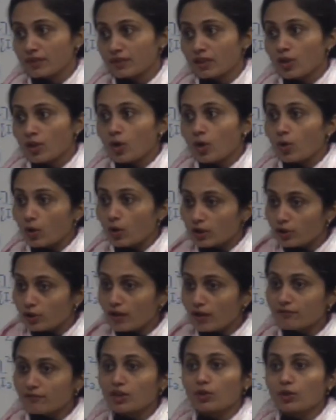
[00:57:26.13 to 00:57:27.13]
All you
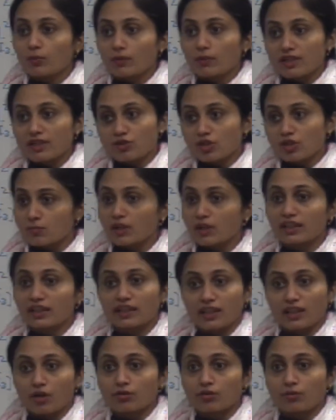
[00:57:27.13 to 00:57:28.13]
have to do is just work it
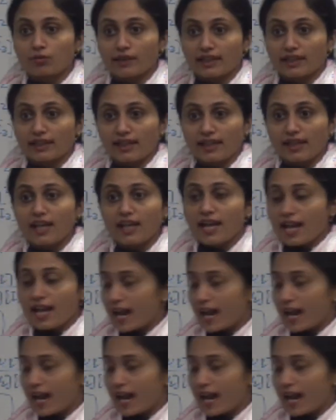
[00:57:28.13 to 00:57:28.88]
out quickly and